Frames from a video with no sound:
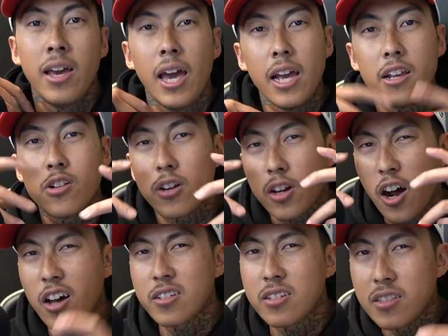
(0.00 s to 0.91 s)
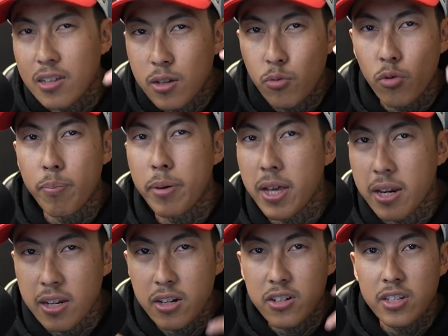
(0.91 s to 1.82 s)
And you're constantly
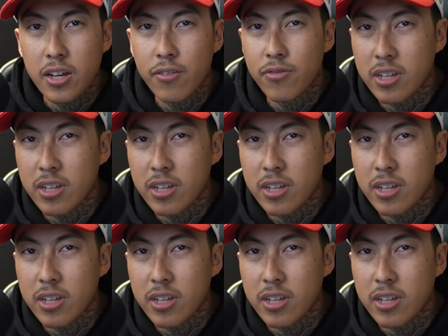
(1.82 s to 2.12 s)
repeating yourself